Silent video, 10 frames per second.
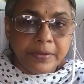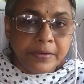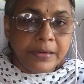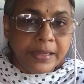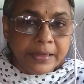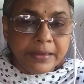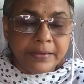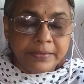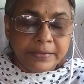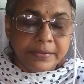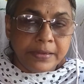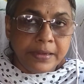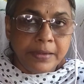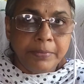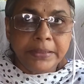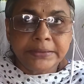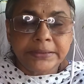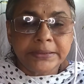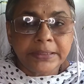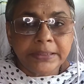like mixture